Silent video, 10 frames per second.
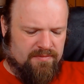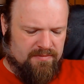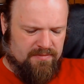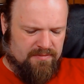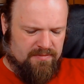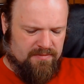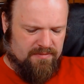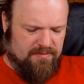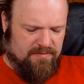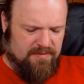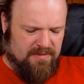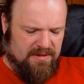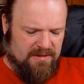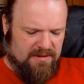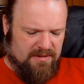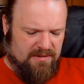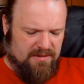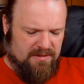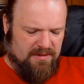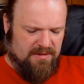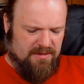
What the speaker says: [no speech]